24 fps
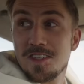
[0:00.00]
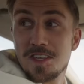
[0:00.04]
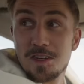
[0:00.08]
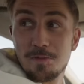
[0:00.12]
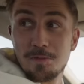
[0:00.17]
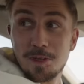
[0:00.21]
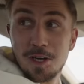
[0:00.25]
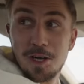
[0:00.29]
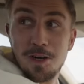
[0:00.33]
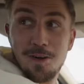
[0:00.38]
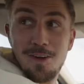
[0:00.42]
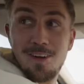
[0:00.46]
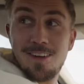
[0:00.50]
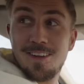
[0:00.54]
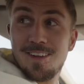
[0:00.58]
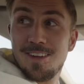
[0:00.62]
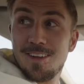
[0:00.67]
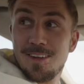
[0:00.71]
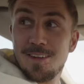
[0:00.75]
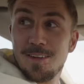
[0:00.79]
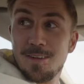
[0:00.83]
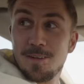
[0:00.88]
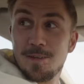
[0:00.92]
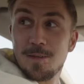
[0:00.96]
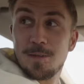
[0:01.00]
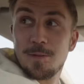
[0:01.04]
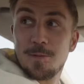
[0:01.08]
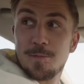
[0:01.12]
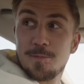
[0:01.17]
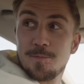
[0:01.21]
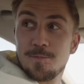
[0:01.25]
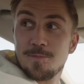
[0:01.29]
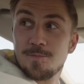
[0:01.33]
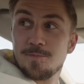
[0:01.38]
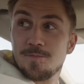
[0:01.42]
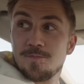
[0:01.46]
Here we go. This
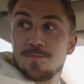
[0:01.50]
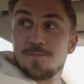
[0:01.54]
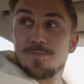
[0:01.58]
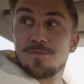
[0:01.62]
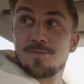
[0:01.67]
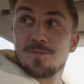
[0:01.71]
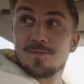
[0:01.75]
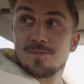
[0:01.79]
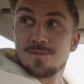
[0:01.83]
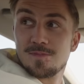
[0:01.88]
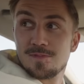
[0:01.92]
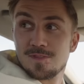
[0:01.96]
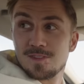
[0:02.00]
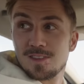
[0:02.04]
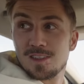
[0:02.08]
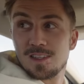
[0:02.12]
feels crazy.